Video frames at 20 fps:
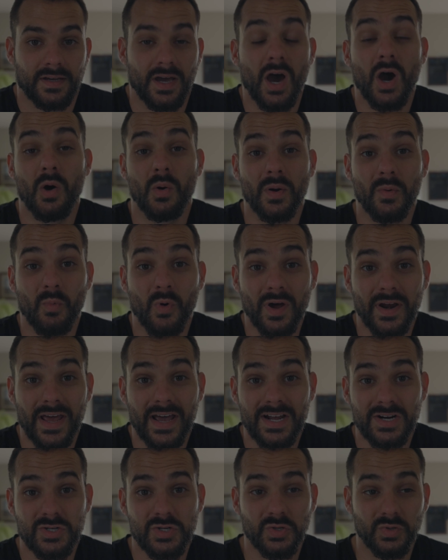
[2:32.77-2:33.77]
Oh, and one
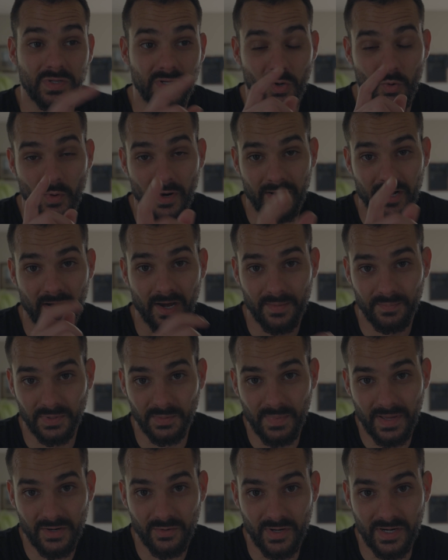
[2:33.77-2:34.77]
actually quick
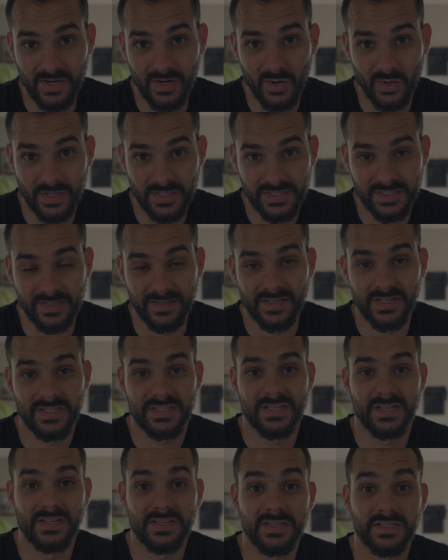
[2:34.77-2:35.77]
complimentary notice to
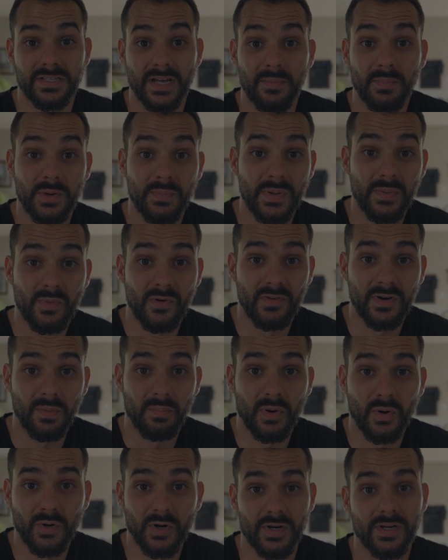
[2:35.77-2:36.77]
this is I'm gonna be moving to
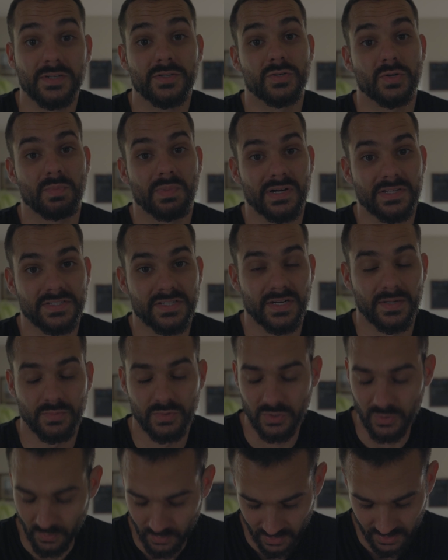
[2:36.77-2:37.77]
Boulder in 2 months, and I'm
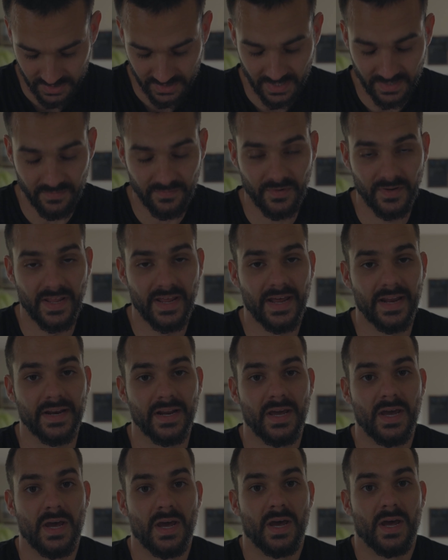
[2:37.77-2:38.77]
super excited for that.
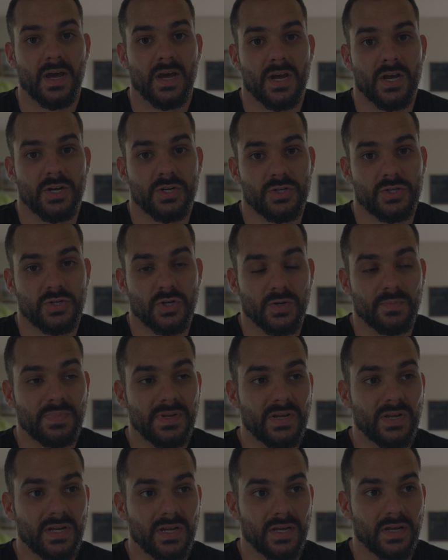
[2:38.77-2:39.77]
Should
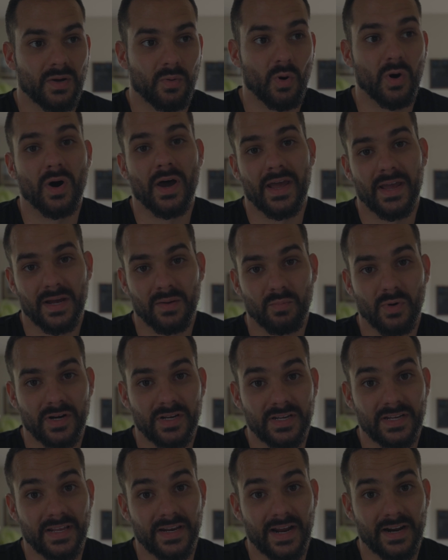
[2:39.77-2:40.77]
be, well, A, I'm ready
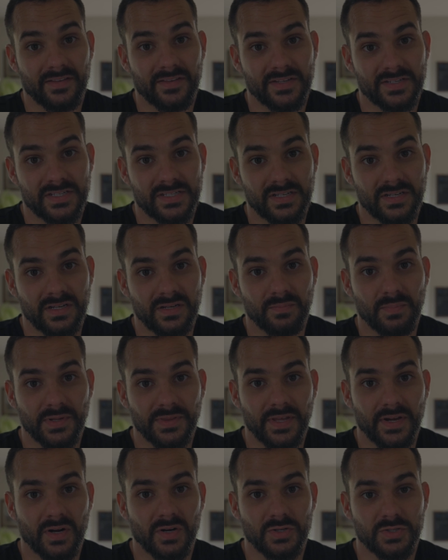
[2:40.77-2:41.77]
to get out of this city, but
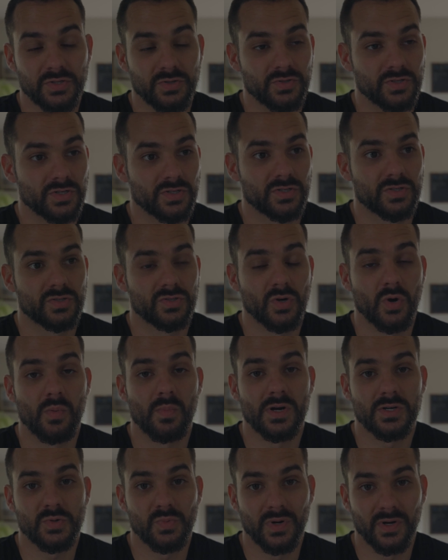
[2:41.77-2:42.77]
then also just so
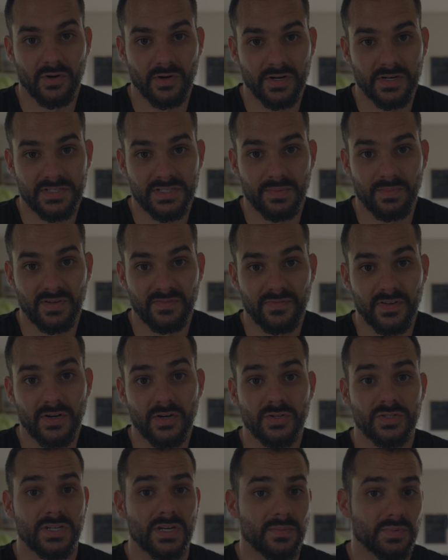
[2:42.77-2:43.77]
much wilderness at my
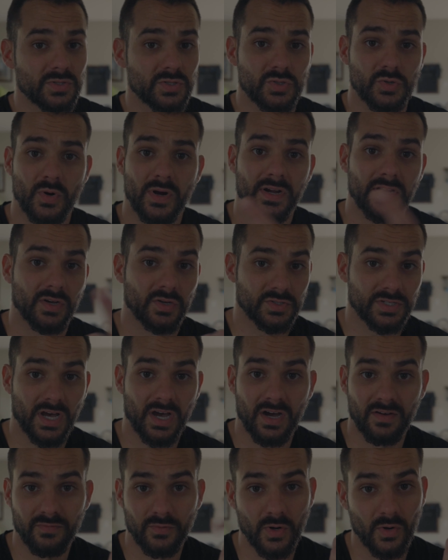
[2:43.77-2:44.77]
fingertips, trails,
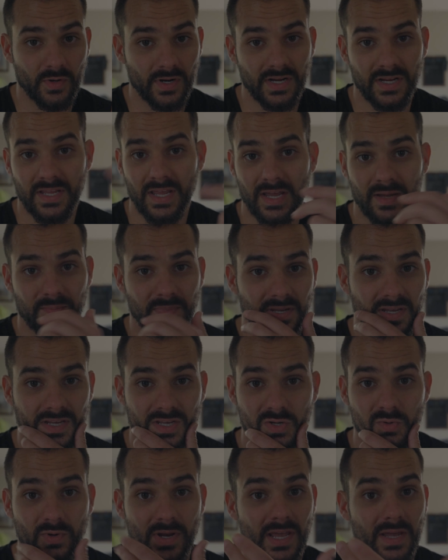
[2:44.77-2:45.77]
off-roading, camping,
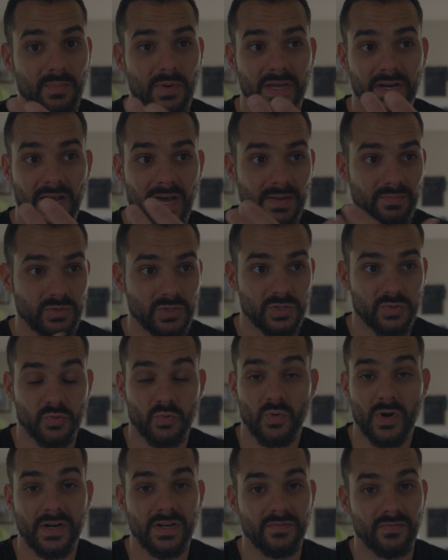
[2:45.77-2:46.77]
you name it. I'm just
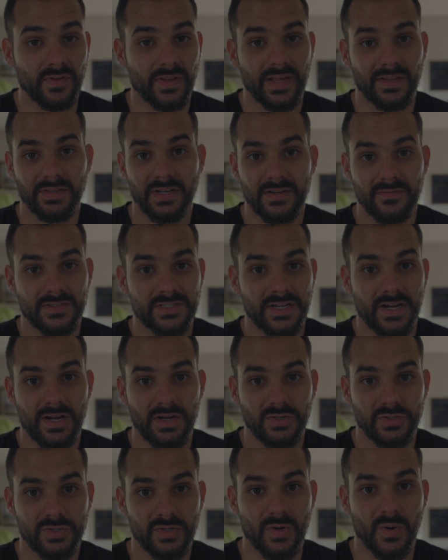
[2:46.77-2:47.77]
ready for that
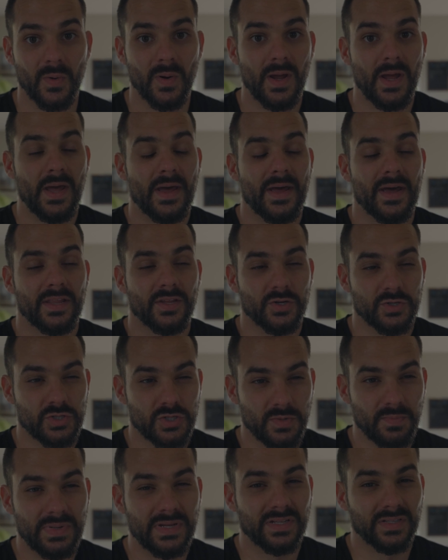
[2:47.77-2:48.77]
lifestyle. So there
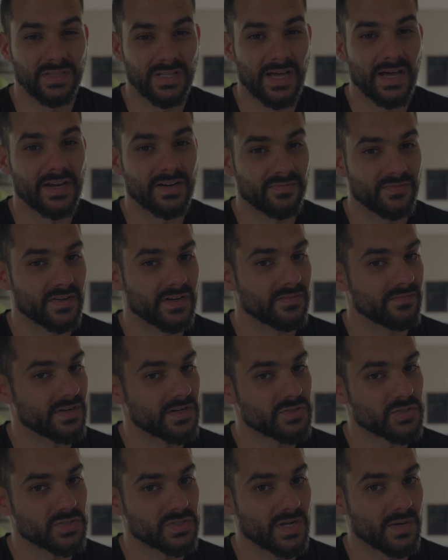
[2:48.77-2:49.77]
should be a lot of fun
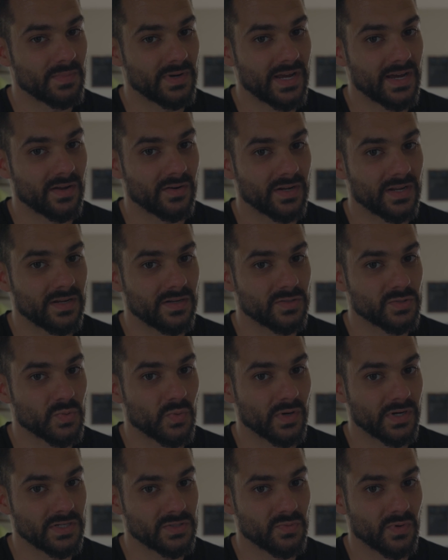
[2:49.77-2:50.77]
adventures coming out in
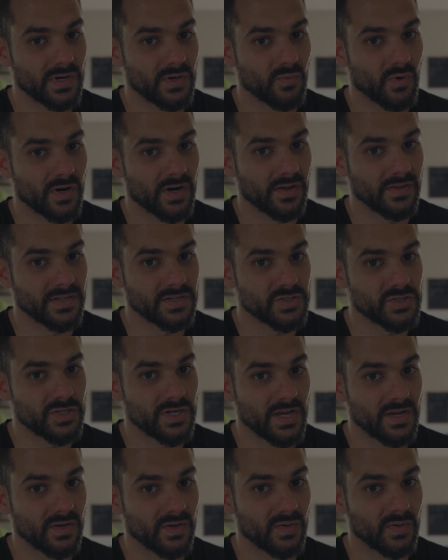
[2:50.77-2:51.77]
2021 on this
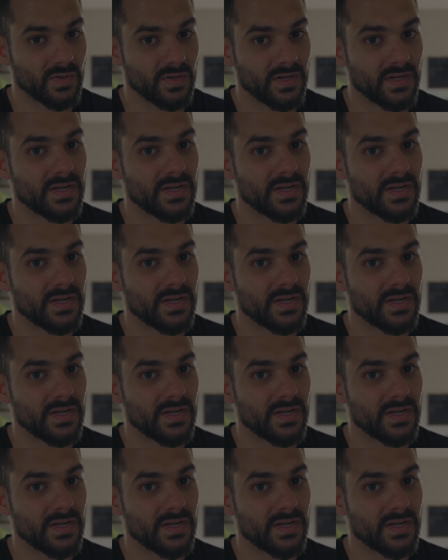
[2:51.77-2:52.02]
channel.